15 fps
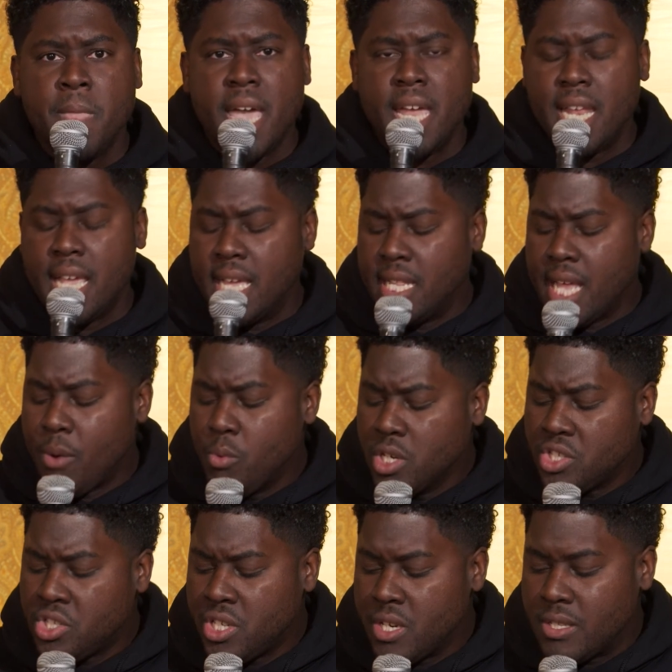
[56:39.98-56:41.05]
And and I
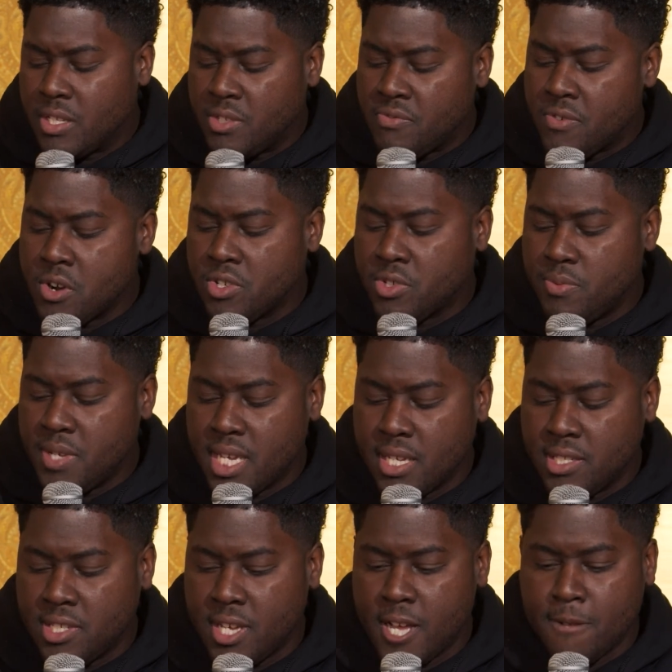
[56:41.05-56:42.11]
want to share this verse
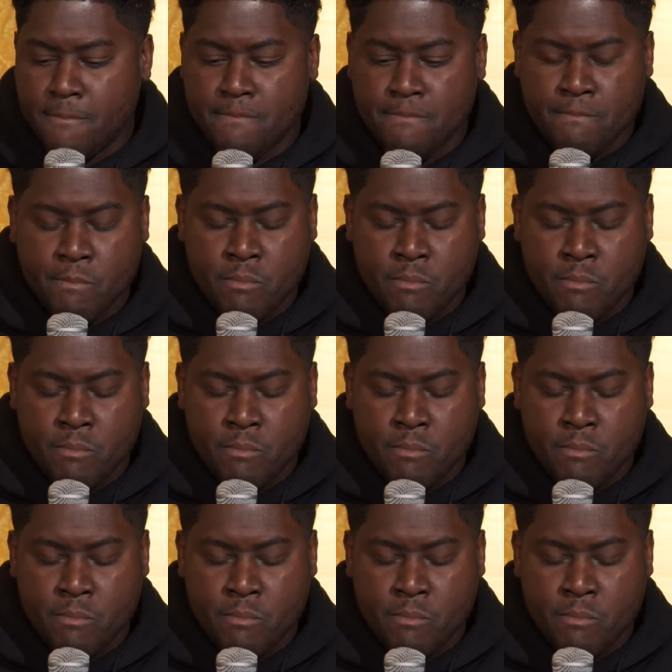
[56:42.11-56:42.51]
because um,